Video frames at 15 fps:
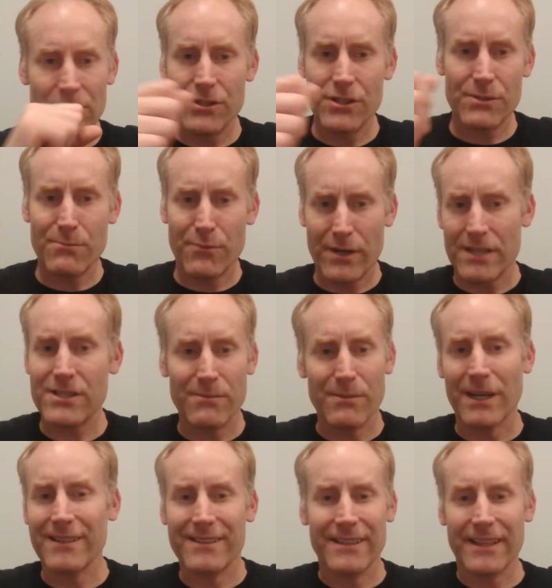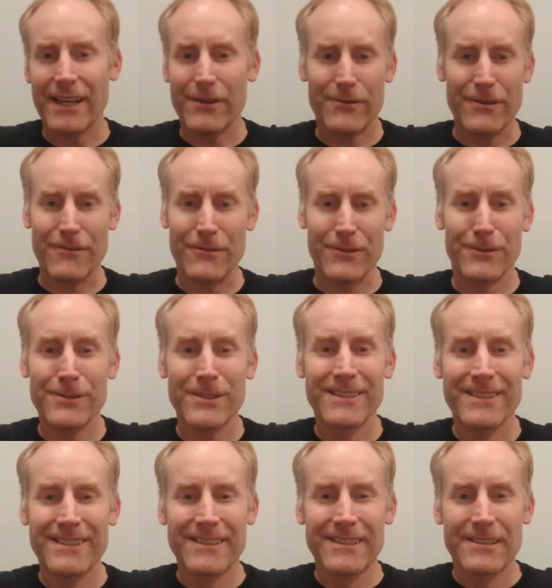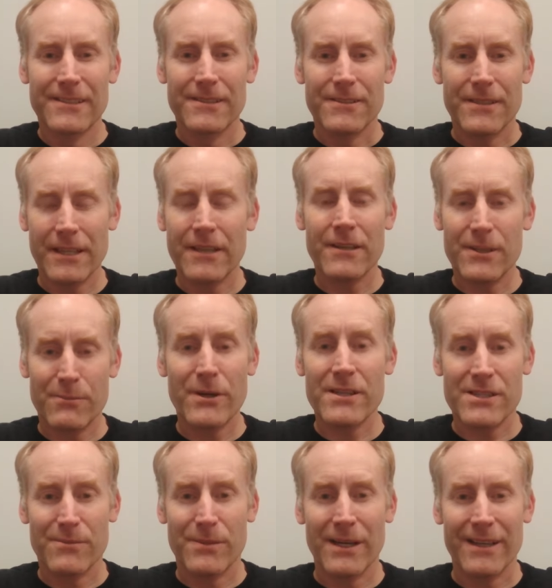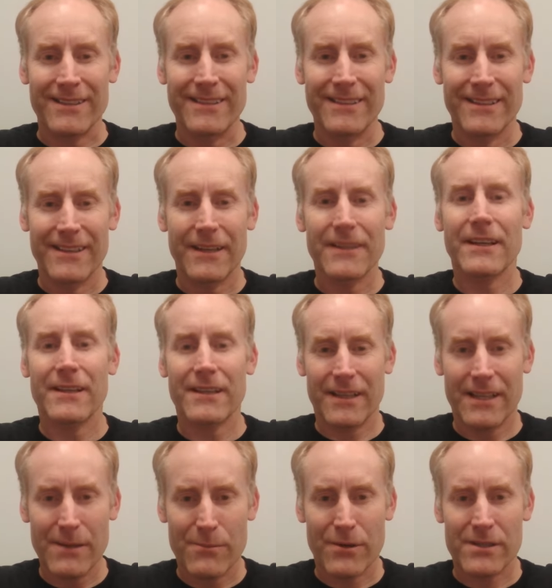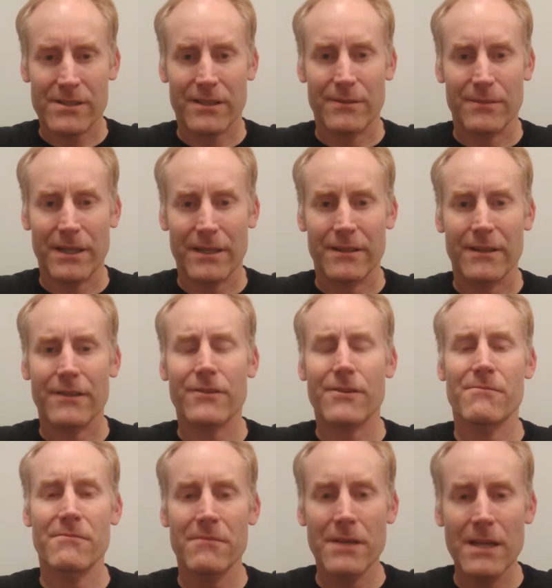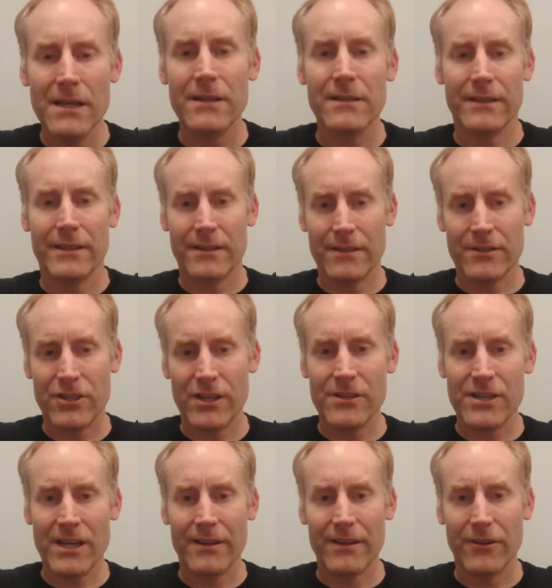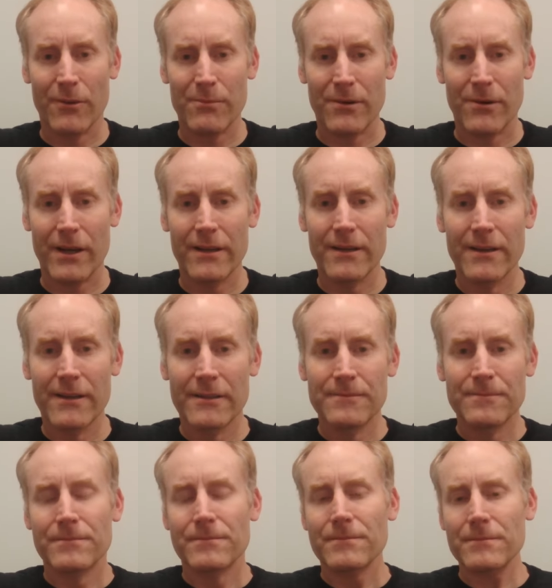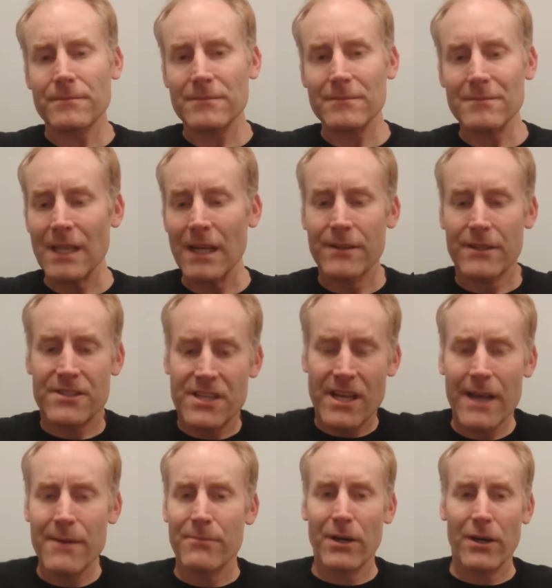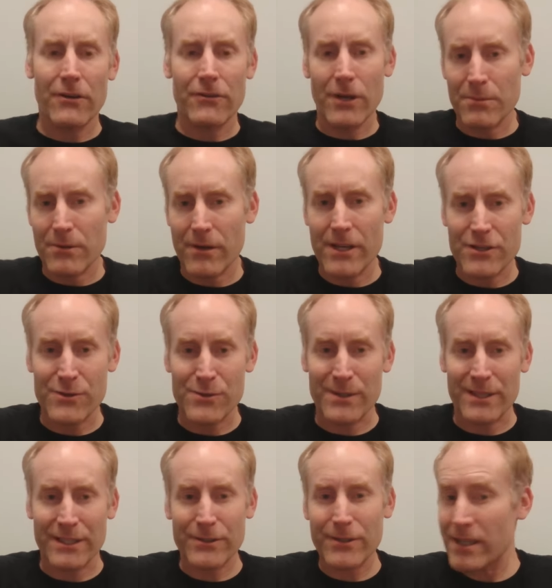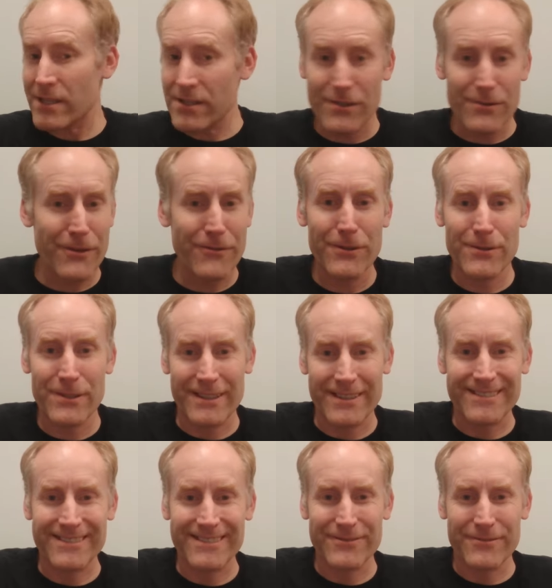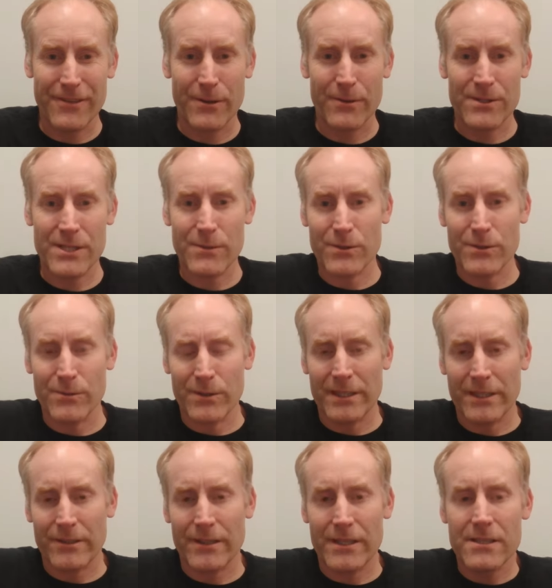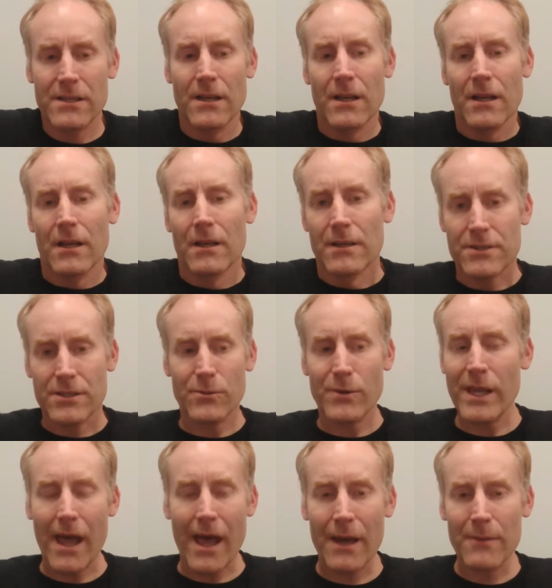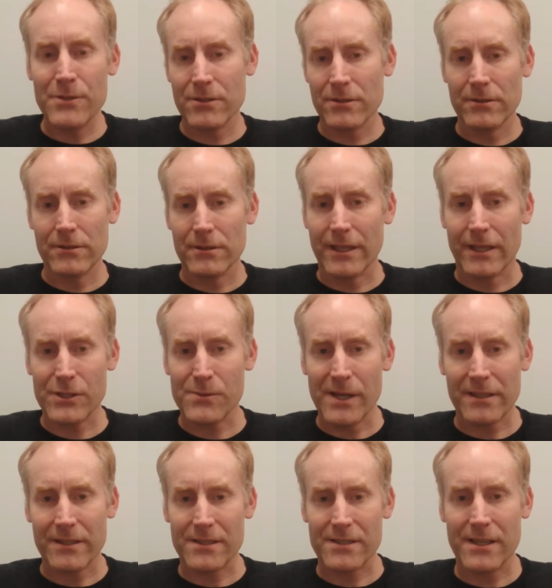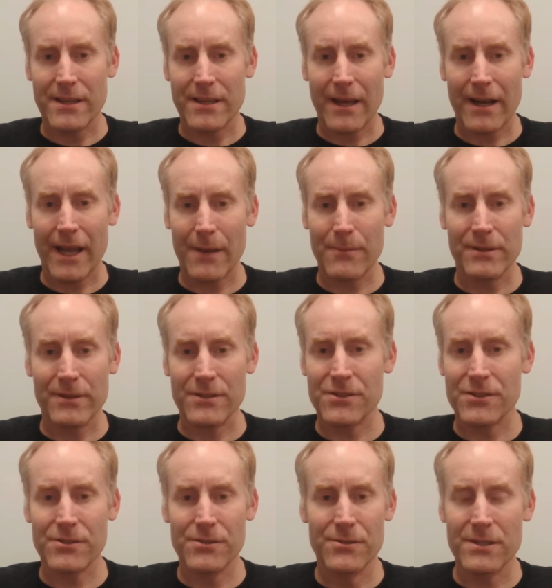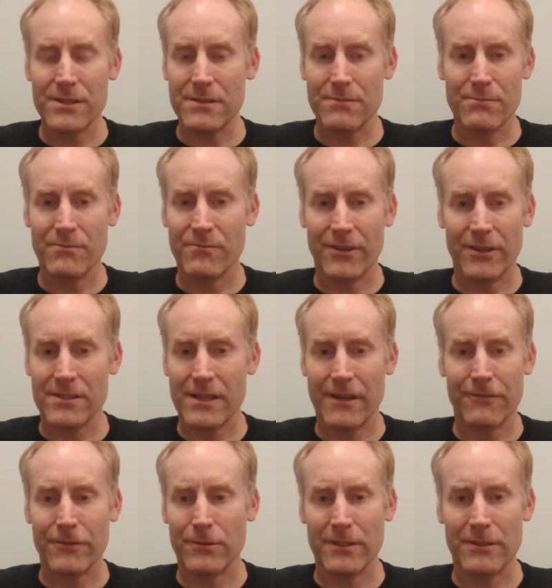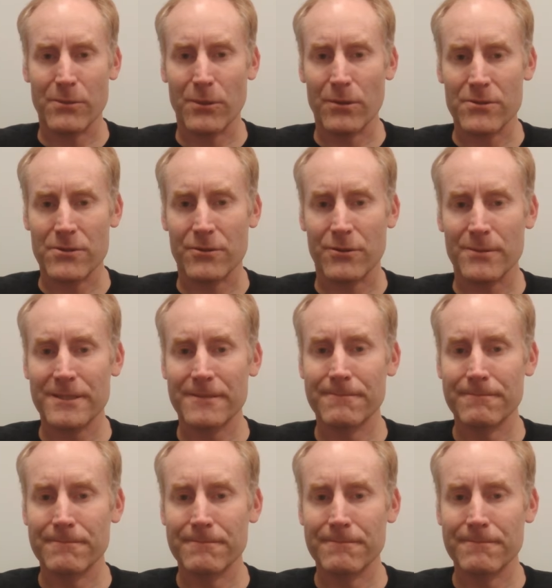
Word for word: to just press the button and get refueled, they're going to press the button, and they're going to keep pressing the button. They're immediately going to change how they operate. And the tempo of operations will increase, and the refueling frequency will, will increase. So we absolutely expect to see that happen as soon as folks have fueling ports on orbit.